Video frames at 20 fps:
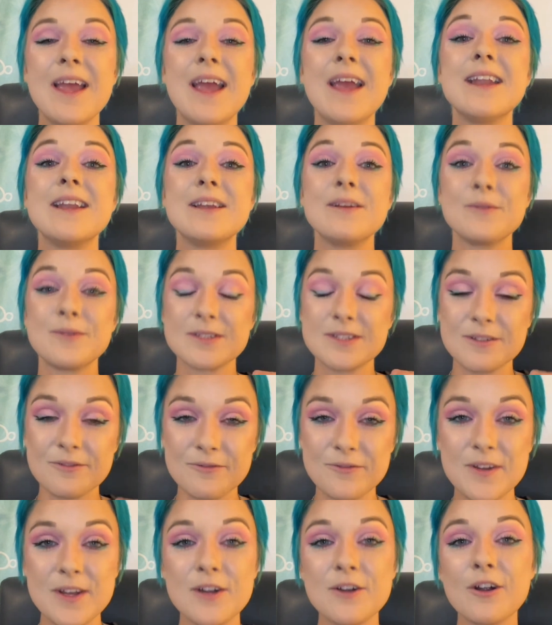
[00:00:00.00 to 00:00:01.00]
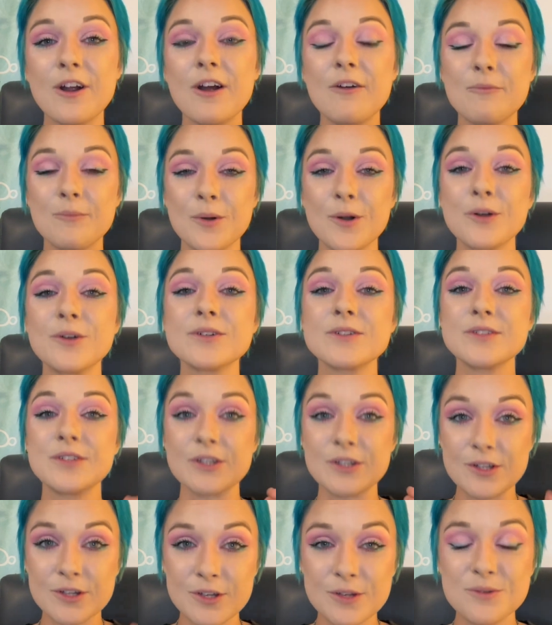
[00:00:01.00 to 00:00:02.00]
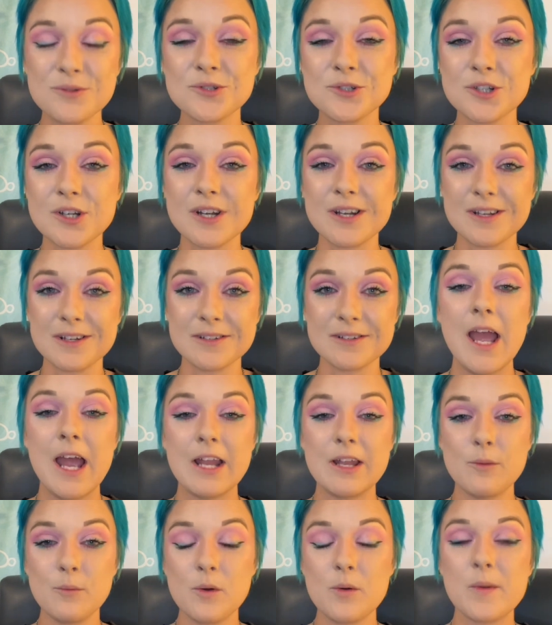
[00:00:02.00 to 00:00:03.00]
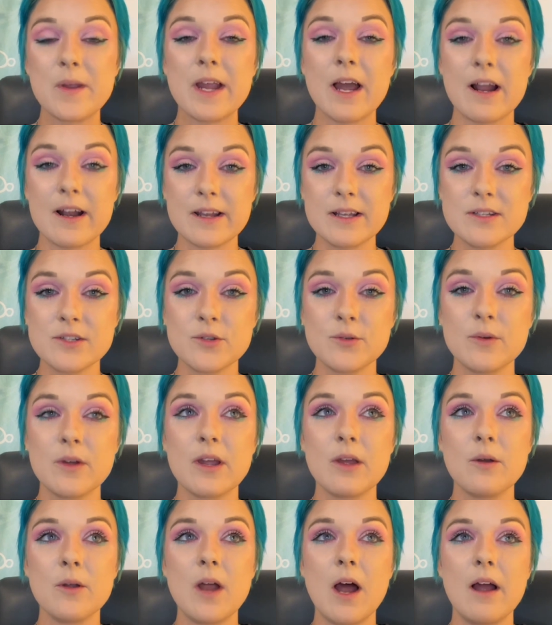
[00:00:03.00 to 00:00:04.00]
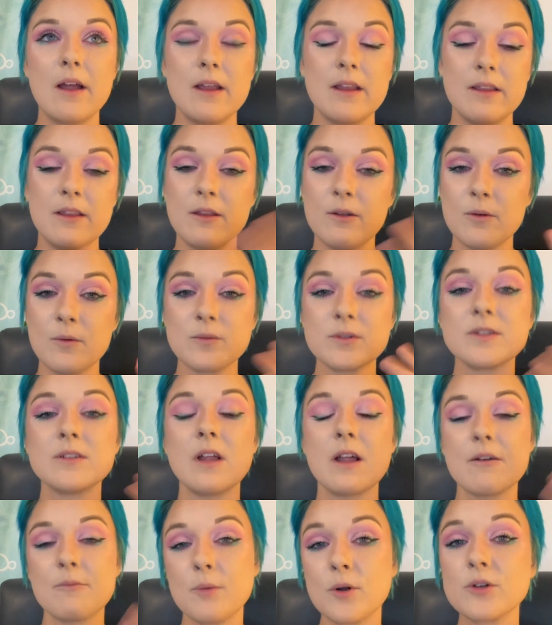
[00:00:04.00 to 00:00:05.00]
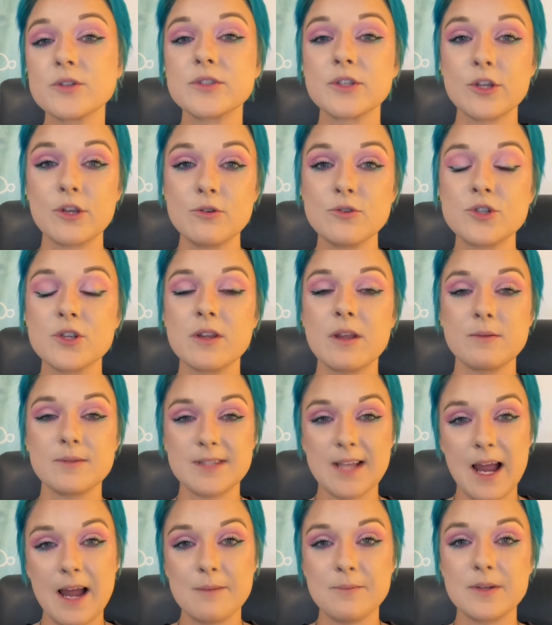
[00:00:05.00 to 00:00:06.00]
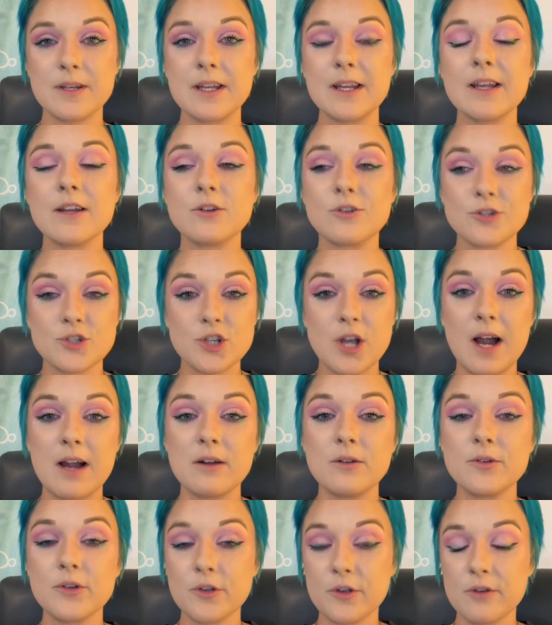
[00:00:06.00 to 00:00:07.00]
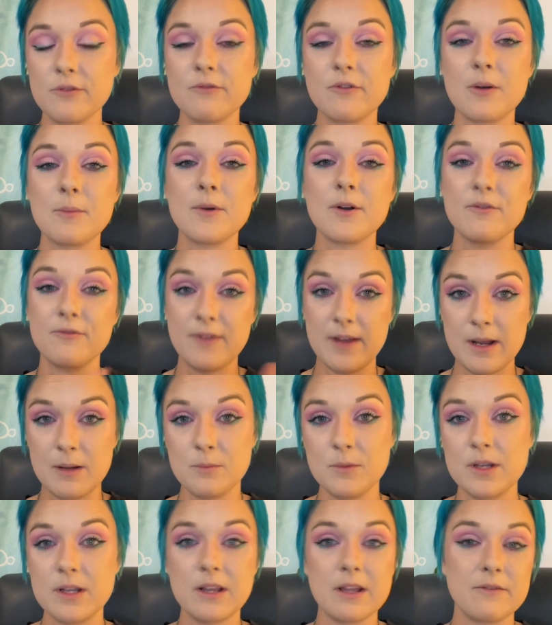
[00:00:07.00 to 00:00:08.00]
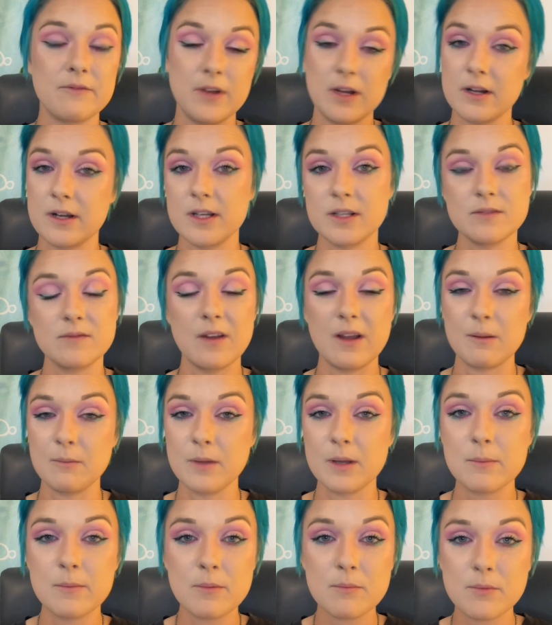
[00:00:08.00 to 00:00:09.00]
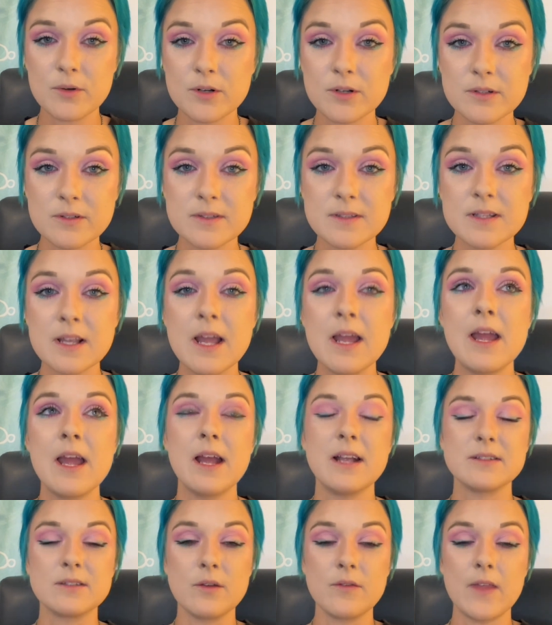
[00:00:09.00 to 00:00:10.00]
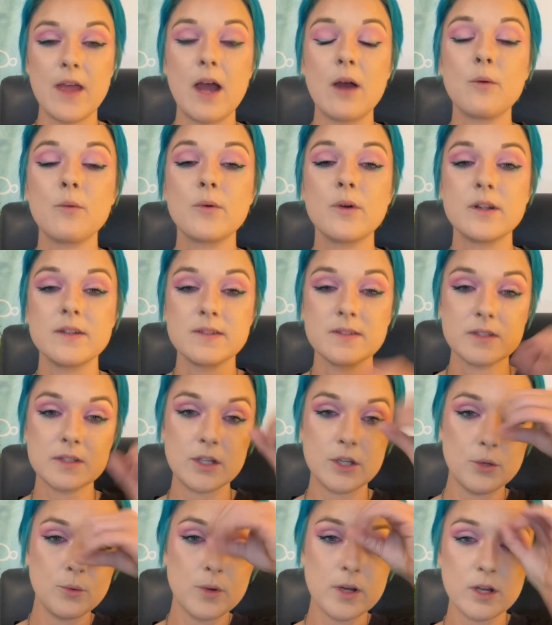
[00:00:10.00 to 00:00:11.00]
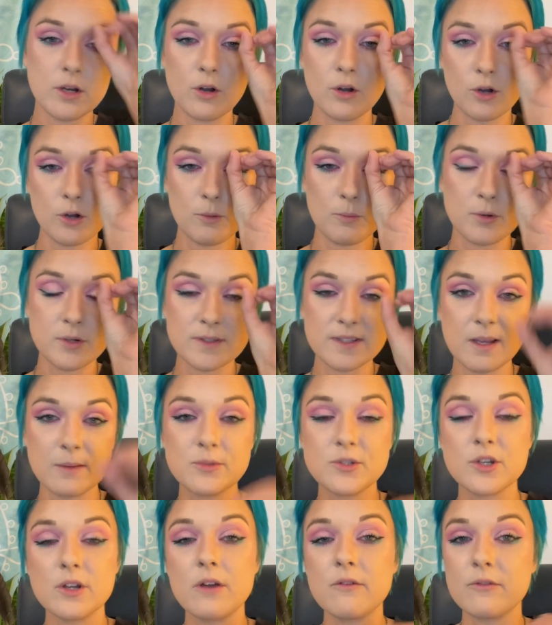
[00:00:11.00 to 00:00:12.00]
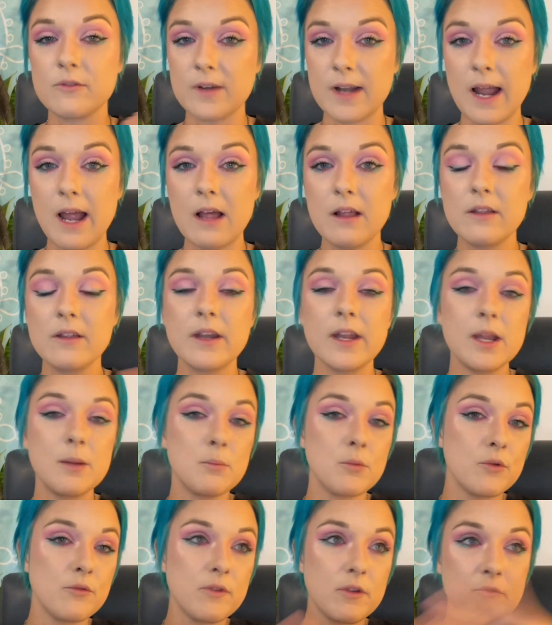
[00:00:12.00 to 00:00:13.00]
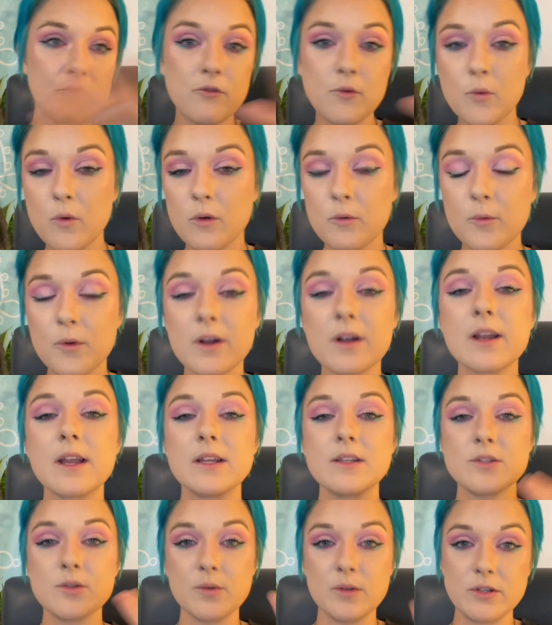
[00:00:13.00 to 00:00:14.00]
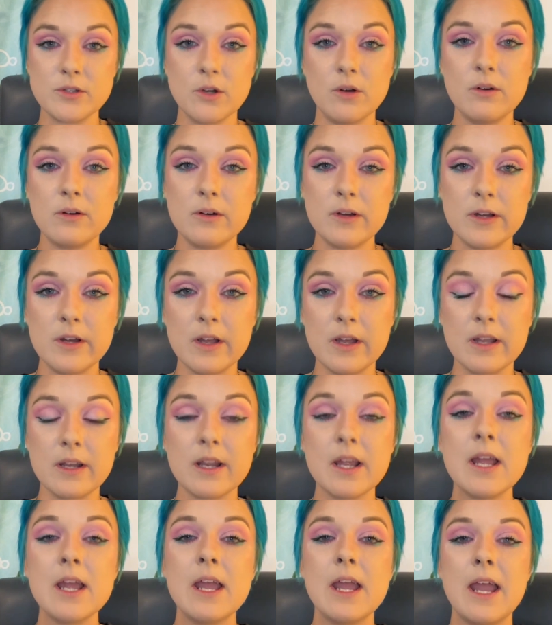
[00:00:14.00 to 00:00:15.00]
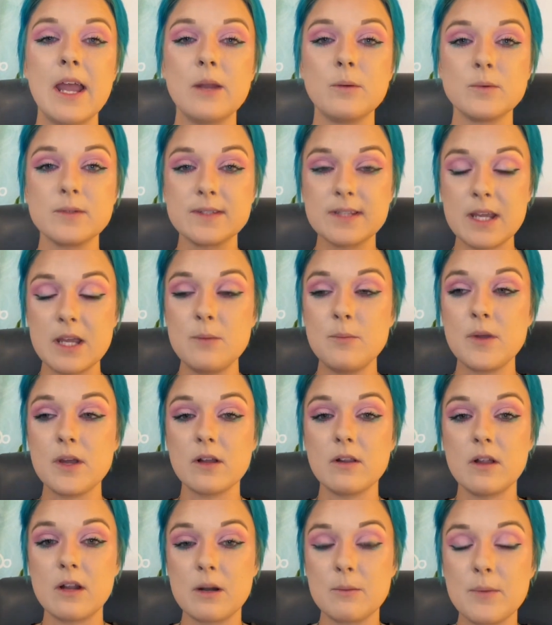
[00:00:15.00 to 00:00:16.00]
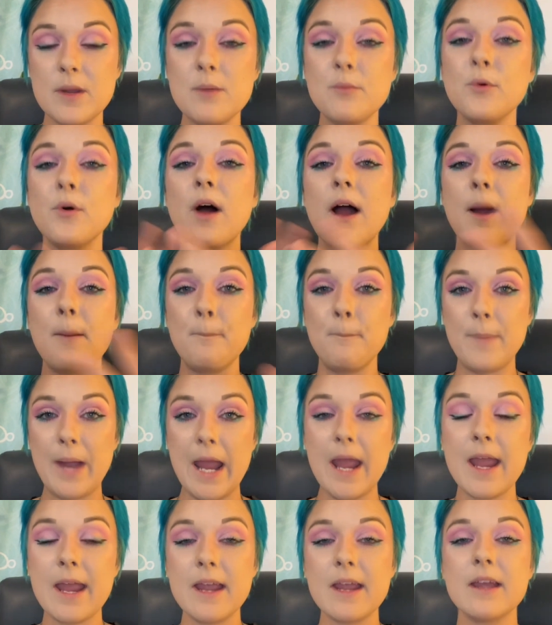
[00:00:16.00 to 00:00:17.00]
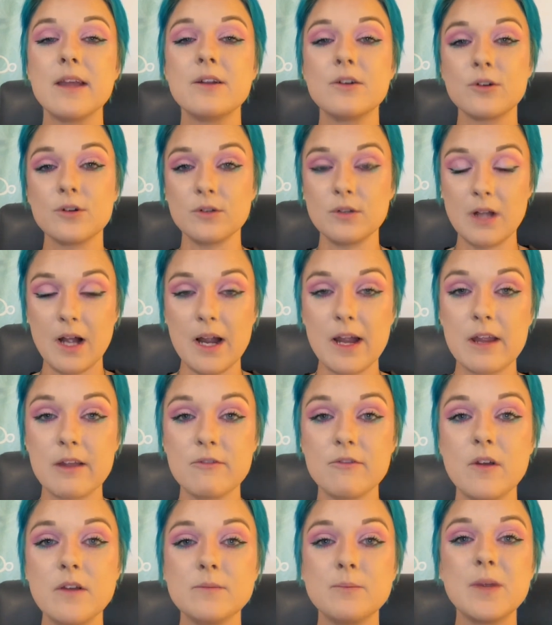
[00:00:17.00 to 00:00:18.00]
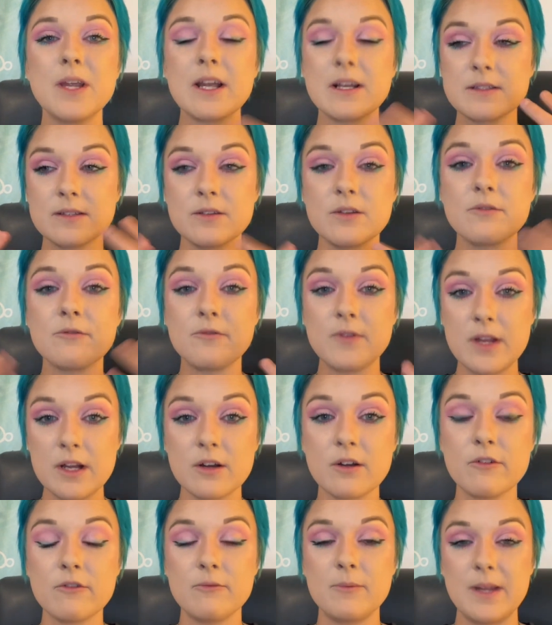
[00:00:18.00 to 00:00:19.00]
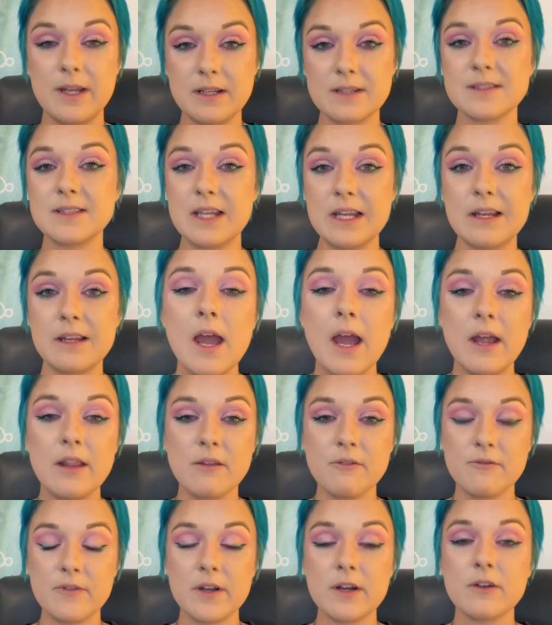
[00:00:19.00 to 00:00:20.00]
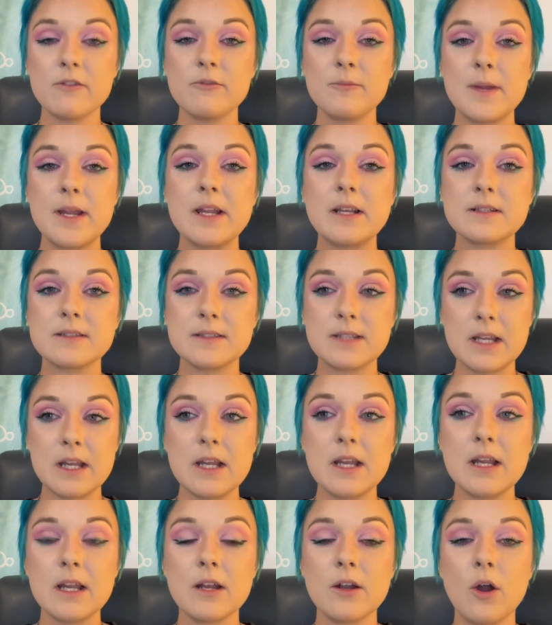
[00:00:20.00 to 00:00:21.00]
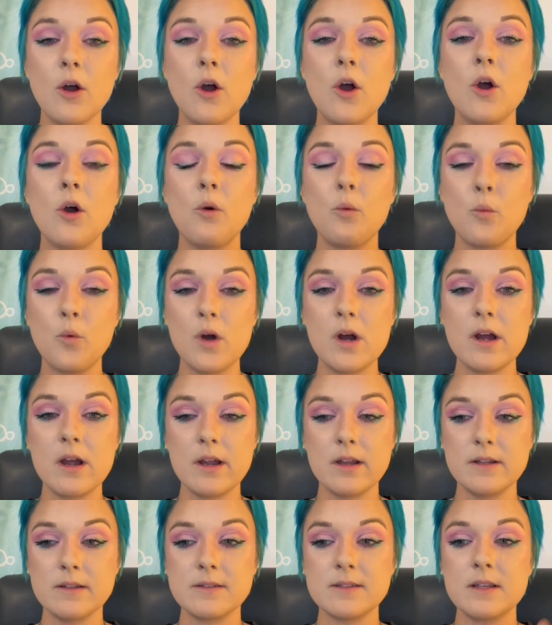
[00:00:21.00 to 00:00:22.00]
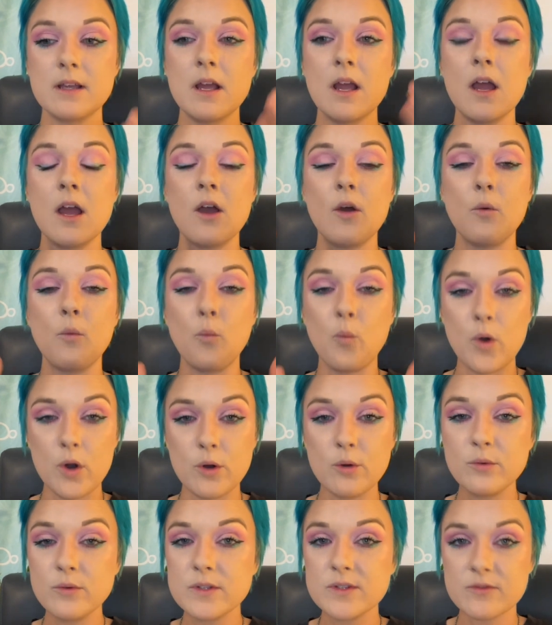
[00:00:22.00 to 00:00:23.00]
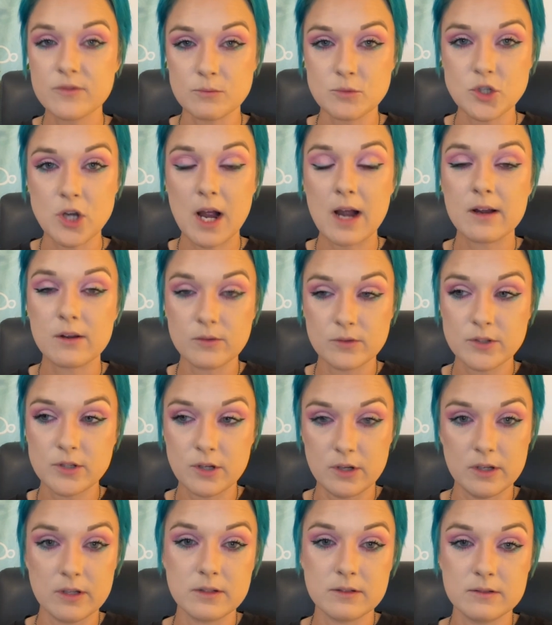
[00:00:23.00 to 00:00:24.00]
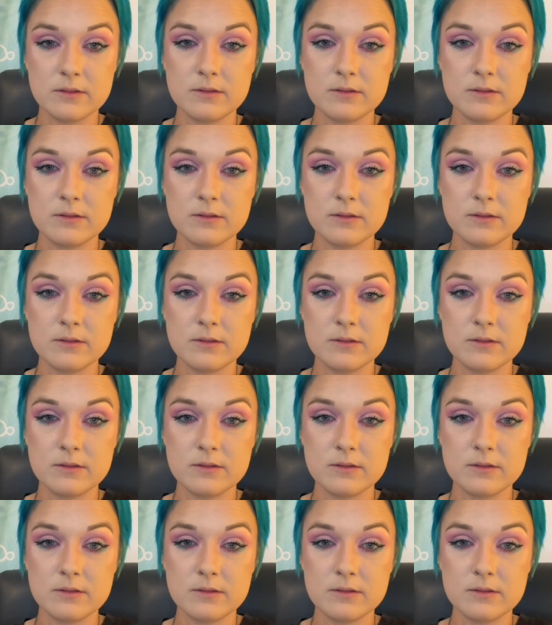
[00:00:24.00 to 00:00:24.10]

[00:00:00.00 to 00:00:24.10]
And it was the fear of persecution. And then when we got into it, there was a lot of persecution that was happening in her childhood from her family, like various family members. And so that was skewing her perception of reality moving forward into adulthood, and was keeping a lot of people at bay in her life because of the fear of being seen. And the fear of being seen was wounds from childhood,